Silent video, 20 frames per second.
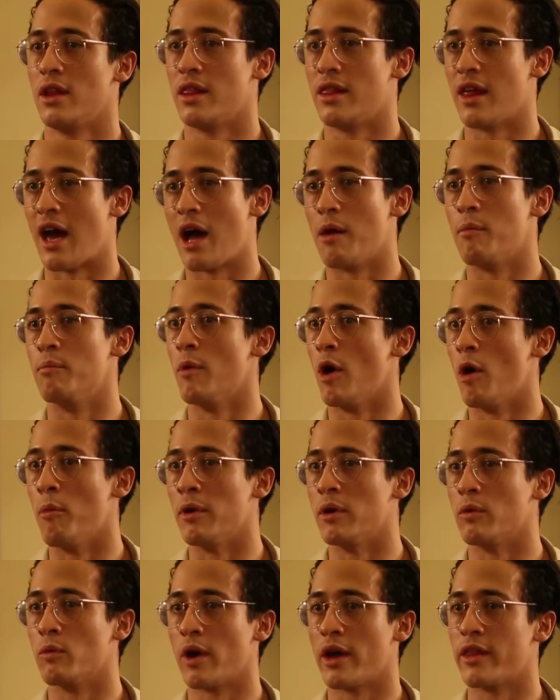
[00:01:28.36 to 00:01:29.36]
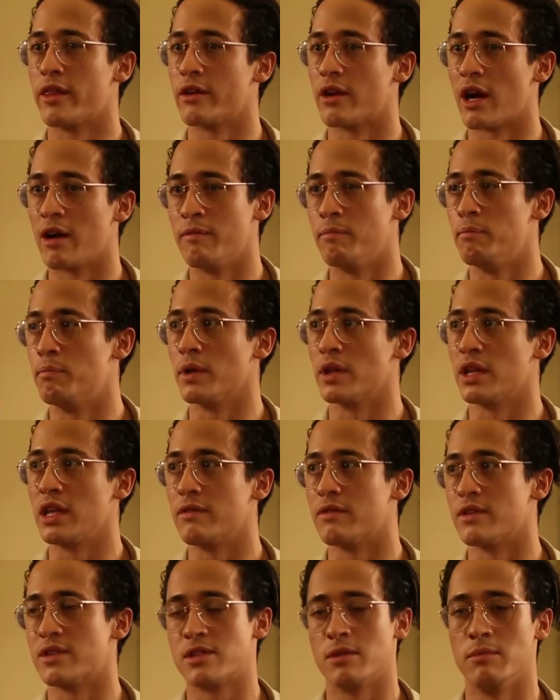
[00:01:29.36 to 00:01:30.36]
that moment, whether I
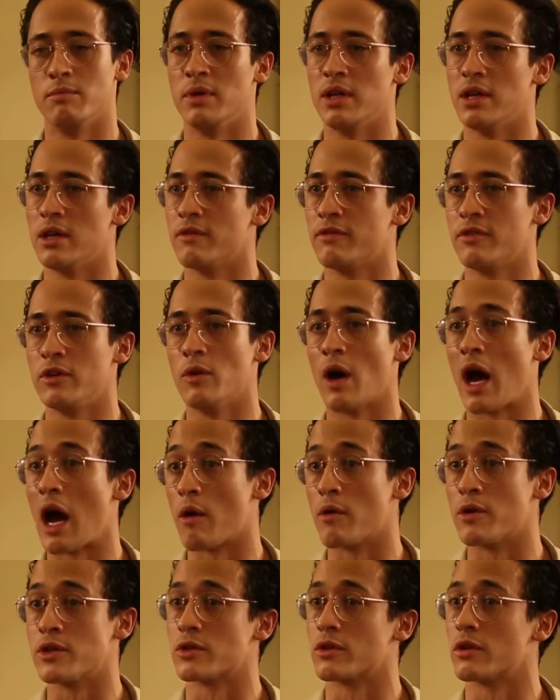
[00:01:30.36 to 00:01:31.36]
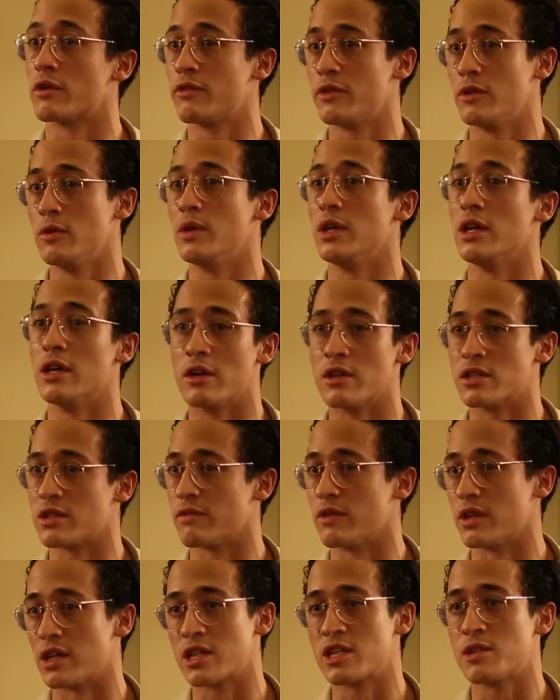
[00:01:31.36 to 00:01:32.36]
believe it to be a few hours or a few years of
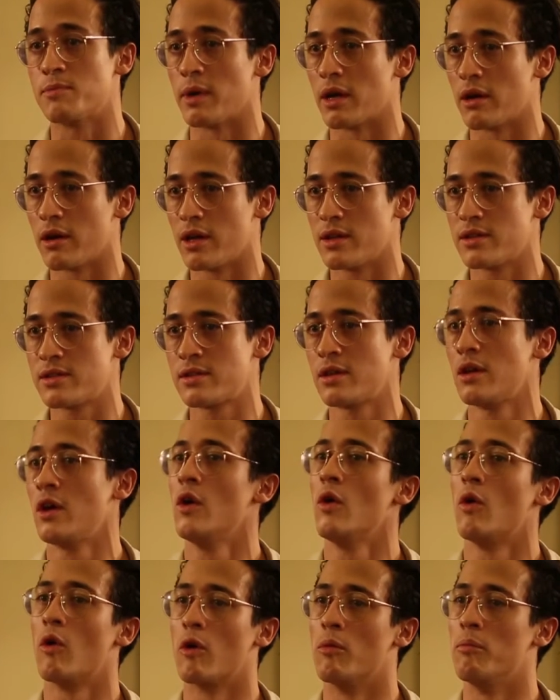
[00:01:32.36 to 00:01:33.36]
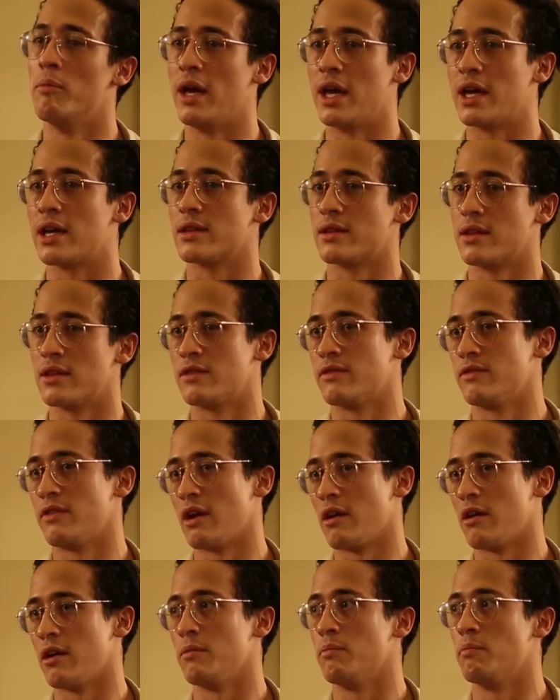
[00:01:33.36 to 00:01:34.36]
an experience, or make it this
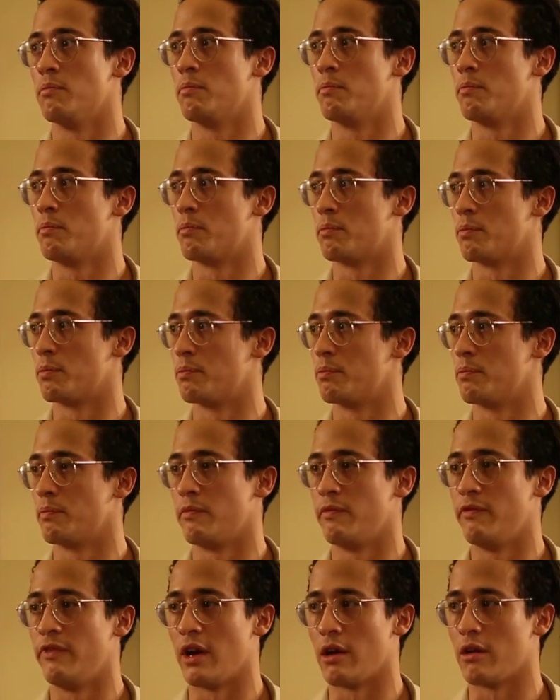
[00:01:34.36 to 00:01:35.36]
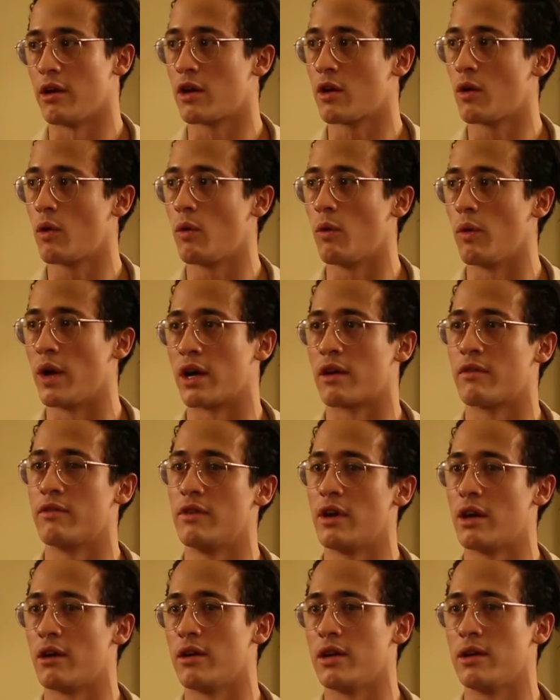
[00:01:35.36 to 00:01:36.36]
very, very quick,
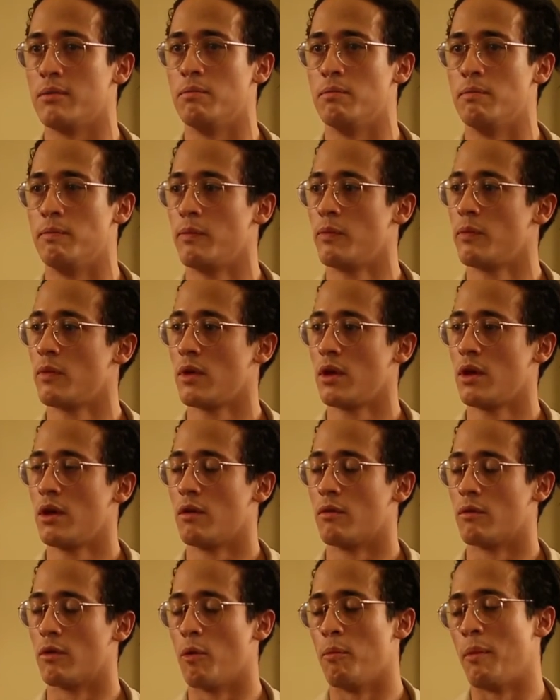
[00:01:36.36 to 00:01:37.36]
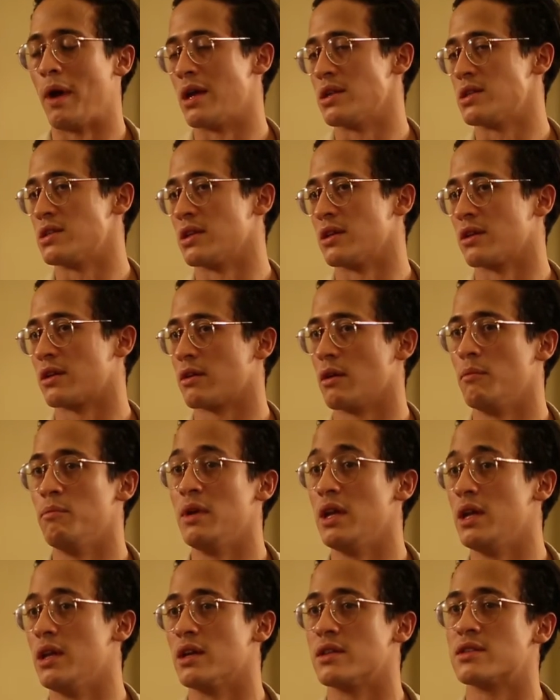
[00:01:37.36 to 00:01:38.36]
very romantic,
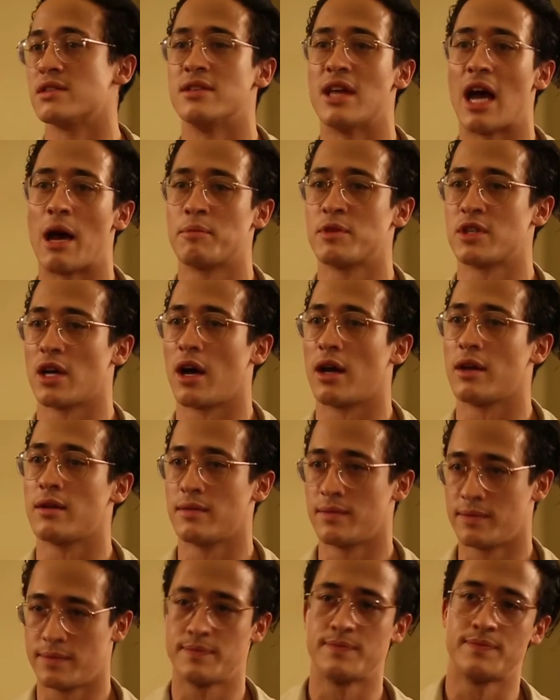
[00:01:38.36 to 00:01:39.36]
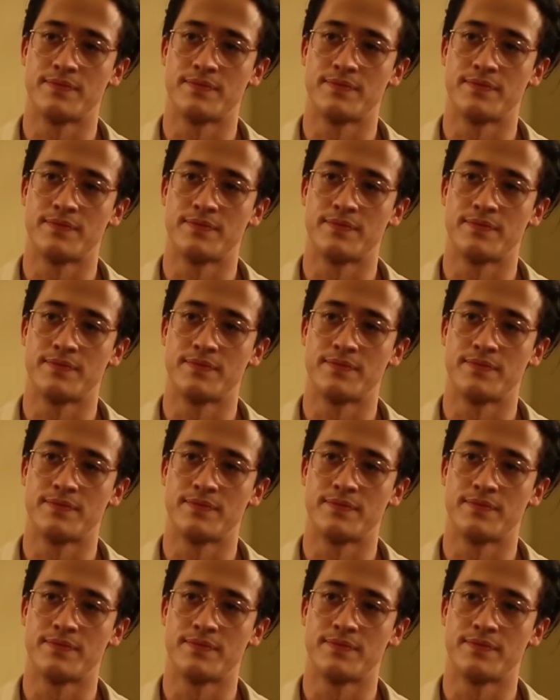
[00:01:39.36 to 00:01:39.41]
immediate snapshot.